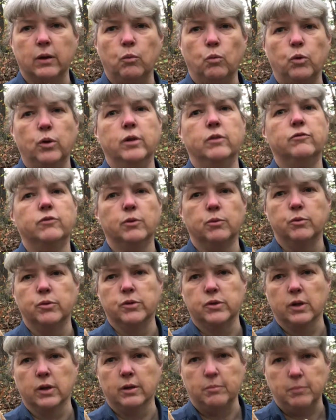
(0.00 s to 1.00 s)
would if it
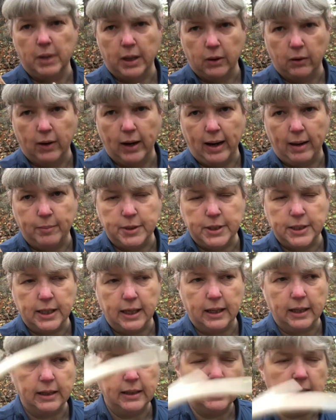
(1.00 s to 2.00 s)
was on better
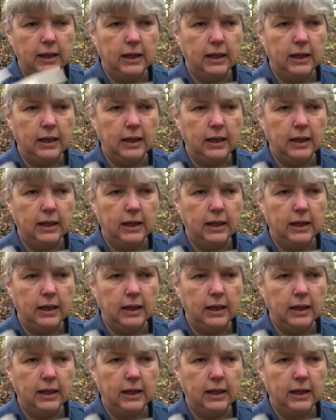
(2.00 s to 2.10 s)
habitat.